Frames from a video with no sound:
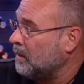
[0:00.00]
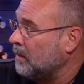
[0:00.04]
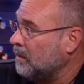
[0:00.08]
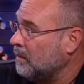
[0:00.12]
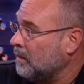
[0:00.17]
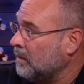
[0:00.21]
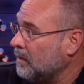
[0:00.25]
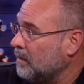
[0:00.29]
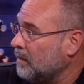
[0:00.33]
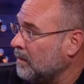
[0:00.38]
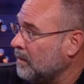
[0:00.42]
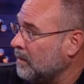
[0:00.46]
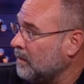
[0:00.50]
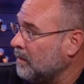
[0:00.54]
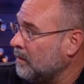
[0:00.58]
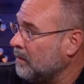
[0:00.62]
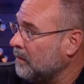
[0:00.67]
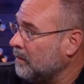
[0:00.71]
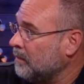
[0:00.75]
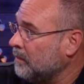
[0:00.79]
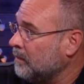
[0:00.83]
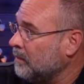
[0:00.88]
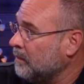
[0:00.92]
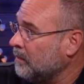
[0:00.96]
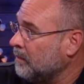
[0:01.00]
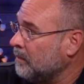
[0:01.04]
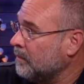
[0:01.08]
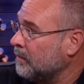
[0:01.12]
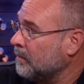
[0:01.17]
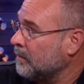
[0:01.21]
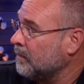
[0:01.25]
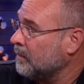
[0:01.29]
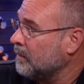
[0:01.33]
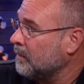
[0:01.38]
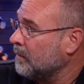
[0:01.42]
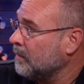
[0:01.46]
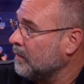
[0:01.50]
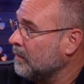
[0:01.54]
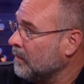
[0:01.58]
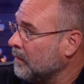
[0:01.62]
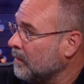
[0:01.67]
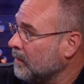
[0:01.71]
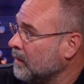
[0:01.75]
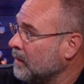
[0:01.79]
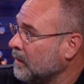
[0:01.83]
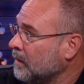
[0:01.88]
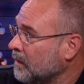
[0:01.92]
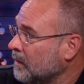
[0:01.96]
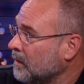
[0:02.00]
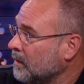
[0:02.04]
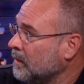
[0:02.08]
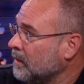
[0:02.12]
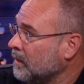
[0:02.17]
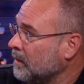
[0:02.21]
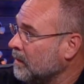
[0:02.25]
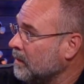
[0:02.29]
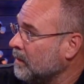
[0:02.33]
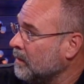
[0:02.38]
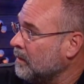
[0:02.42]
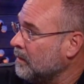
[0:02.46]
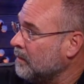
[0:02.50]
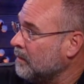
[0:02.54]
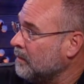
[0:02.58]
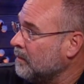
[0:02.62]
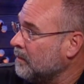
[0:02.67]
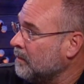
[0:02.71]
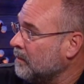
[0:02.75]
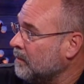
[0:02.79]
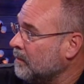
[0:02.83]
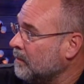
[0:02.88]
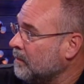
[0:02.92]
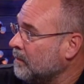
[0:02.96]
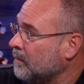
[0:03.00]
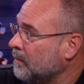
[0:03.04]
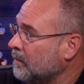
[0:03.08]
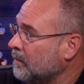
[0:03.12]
This person isn't speaking.